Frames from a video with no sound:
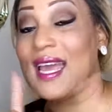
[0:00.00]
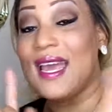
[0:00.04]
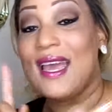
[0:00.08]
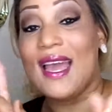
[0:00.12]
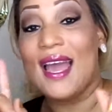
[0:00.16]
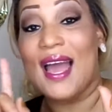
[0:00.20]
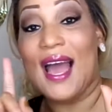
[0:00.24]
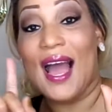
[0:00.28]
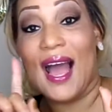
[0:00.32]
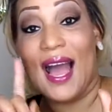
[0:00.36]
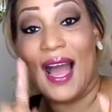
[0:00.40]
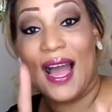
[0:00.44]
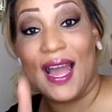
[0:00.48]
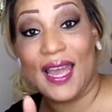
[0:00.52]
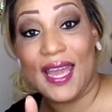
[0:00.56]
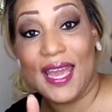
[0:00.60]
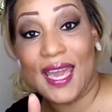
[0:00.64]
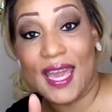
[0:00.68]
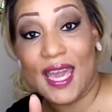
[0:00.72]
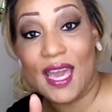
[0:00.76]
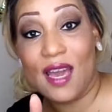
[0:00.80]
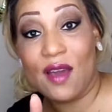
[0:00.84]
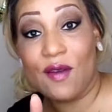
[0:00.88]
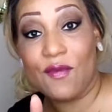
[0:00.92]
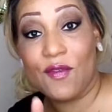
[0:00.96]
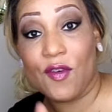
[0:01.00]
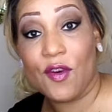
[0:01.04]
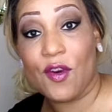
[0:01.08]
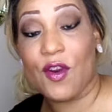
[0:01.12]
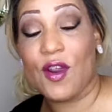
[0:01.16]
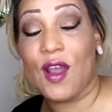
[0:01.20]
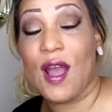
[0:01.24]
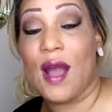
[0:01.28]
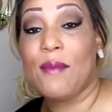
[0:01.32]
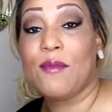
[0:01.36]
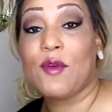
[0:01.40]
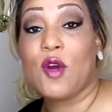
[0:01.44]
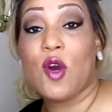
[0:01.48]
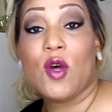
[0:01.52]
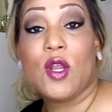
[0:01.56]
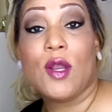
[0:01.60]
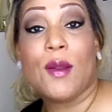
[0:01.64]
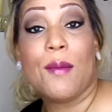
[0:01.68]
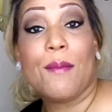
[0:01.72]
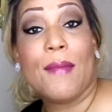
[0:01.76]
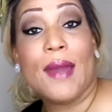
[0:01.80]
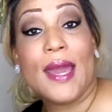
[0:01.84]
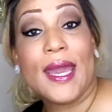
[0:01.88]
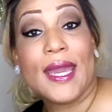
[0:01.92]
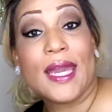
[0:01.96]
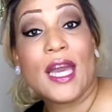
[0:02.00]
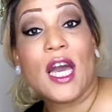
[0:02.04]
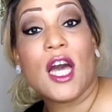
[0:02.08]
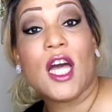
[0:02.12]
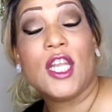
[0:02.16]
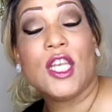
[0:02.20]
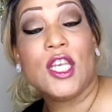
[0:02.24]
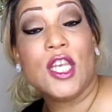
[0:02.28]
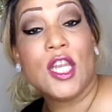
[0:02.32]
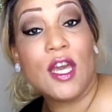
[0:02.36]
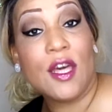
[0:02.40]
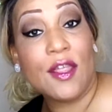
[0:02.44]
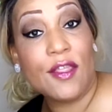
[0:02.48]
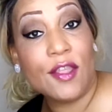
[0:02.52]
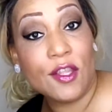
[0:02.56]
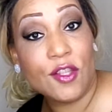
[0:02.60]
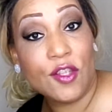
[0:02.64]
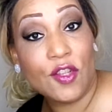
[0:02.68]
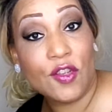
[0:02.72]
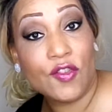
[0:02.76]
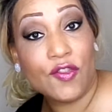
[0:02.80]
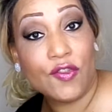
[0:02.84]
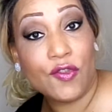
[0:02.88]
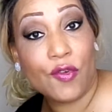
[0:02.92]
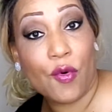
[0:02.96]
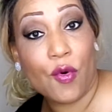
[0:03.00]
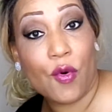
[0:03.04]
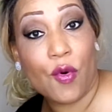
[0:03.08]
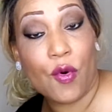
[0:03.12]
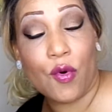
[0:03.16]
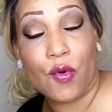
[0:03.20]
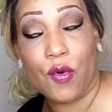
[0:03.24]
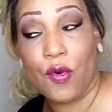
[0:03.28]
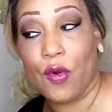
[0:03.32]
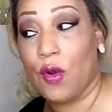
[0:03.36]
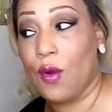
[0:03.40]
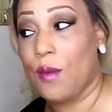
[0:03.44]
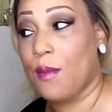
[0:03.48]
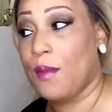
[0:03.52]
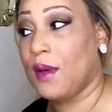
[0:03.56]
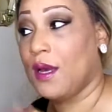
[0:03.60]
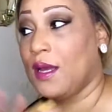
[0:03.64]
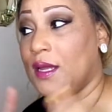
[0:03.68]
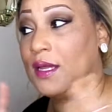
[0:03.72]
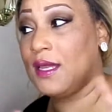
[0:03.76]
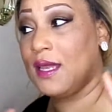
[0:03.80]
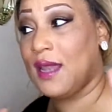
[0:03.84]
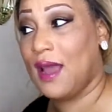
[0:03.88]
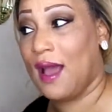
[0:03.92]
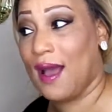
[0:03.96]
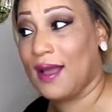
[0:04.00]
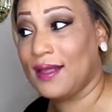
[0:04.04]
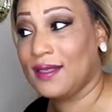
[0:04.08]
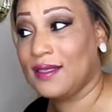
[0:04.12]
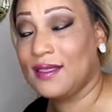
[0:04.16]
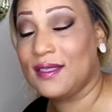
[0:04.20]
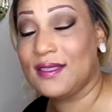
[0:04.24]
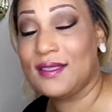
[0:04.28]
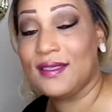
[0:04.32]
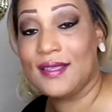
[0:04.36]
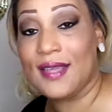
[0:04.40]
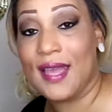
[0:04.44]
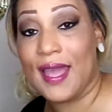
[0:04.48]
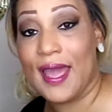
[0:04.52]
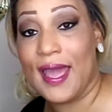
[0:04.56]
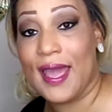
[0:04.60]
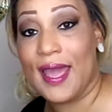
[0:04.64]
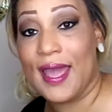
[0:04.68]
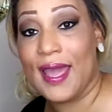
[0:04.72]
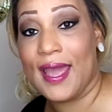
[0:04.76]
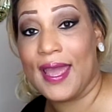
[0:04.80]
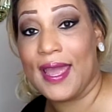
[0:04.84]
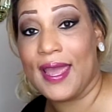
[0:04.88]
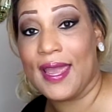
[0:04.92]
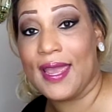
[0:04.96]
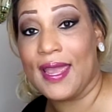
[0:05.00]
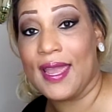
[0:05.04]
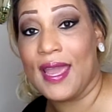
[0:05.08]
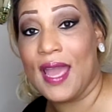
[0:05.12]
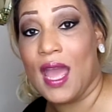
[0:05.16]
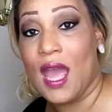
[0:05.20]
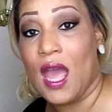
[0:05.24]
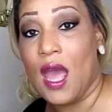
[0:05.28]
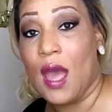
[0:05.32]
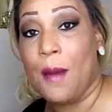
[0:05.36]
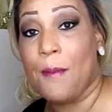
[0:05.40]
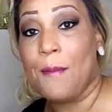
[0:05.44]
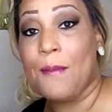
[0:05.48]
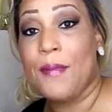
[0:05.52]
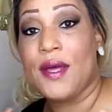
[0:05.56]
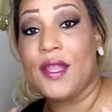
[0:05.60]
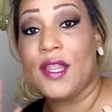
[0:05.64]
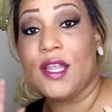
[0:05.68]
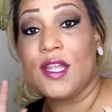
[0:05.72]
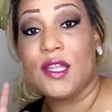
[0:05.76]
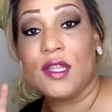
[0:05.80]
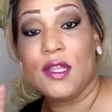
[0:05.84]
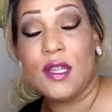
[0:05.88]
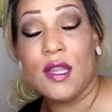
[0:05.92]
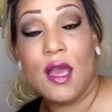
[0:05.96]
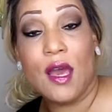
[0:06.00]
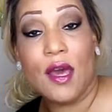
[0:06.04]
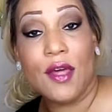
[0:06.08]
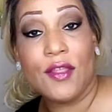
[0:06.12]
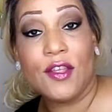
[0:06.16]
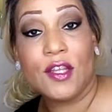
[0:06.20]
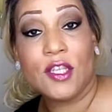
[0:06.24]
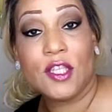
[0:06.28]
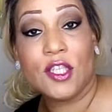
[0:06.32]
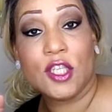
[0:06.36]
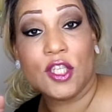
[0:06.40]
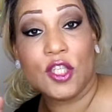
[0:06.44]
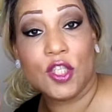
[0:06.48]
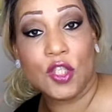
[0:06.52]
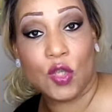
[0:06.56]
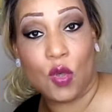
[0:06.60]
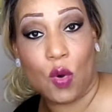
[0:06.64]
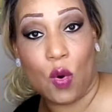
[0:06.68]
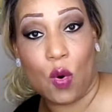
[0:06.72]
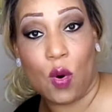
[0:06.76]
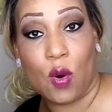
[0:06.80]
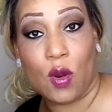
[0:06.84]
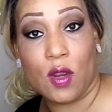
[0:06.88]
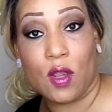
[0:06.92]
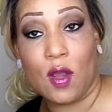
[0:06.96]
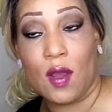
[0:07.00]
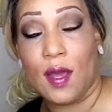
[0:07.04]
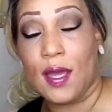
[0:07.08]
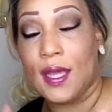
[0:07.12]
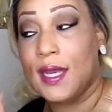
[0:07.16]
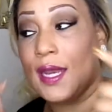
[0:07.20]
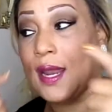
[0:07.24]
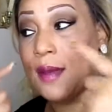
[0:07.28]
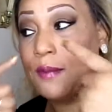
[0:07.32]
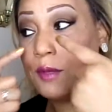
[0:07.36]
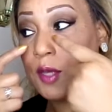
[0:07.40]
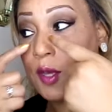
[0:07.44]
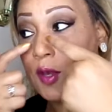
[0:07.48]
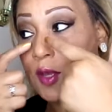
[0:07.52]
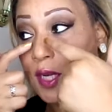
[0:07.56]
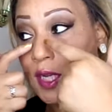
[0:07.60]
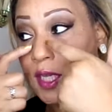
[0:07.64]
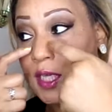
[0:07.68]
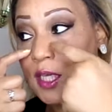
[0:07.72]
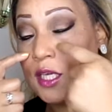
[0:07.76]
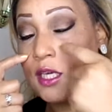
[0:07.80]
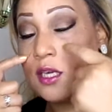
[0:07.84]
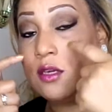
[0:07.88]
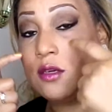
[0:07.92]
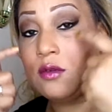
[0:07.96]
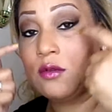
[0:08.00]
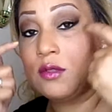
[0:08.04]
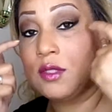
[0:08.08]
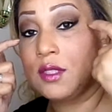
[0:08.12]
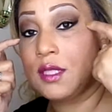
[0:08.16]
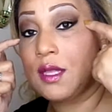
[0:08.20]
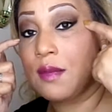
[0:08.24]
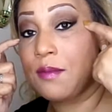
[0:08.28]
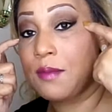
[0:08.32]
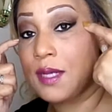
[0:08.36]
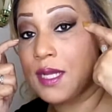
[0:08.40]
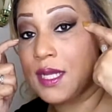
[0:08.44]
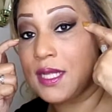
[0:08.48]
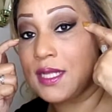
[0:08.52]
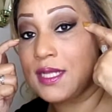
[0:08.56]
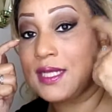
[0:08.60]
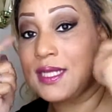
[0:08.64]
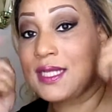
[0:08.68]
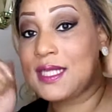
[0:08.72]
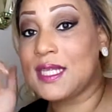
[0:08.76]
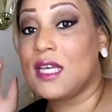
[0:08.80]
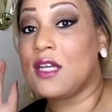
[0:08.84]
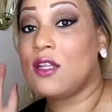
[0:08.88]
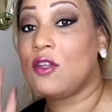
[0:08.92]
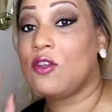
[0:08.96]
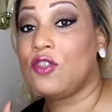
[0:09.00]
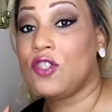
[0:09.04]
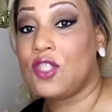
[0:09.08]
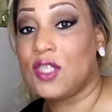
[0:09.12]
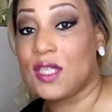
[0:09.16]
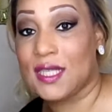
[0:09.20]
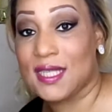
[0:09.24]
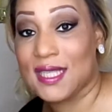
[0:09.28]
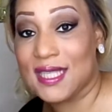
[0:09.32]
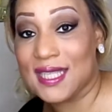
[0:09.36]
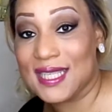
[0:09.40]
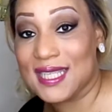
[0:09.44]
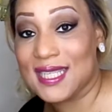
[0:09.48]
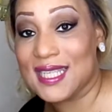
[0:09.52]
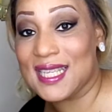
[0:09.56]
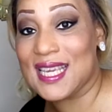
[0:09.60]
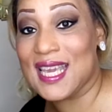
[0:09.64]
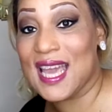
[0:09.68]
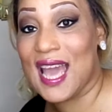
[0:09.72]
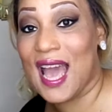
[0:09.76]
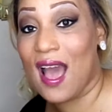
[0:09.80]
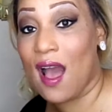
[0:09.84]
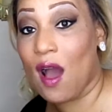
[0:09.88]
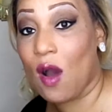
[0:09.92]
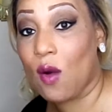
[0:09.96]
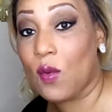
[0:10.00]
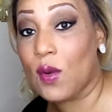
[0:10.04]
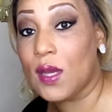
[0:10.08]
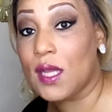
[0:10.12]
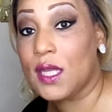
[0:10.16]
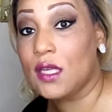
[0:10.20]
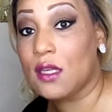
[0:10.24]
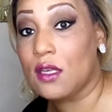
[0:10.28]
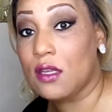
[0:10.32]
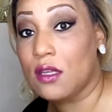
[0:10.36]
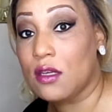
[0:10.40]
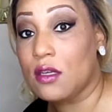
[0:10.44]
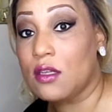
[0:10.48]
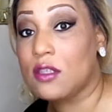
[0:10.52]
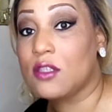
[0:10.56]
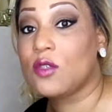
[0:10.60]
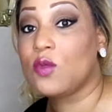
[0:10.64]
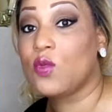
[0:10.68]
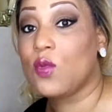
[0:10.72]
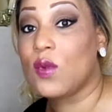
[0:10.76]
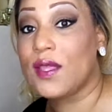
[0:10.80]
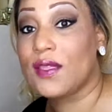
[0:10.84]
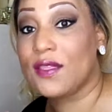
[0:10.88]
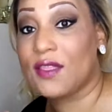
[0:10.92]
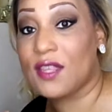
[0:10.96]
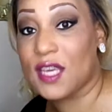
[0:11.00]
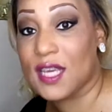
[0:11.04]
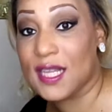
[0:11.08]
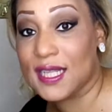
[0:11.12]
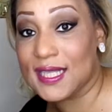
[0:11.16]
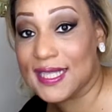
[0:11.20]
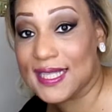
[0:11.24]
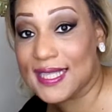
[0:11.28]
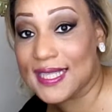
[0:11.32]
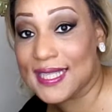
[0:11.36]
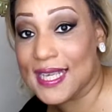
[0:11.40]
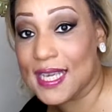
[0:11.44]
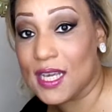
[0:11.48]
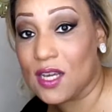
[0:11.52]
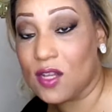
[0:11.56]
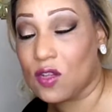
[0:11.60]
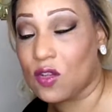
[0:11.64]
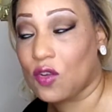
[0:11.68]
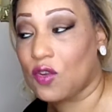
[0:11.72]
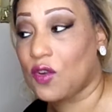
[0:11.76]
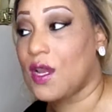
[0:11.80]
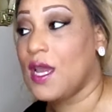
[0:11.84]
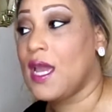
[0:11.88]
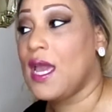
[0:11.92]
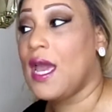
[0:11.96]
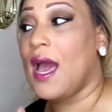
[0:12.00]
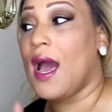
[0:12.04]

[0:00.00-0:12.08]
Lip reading: However, I'm going to make another tutorial, but not today, but another tutorial, and I'm going to use some concealer just to see how it looks with concealer.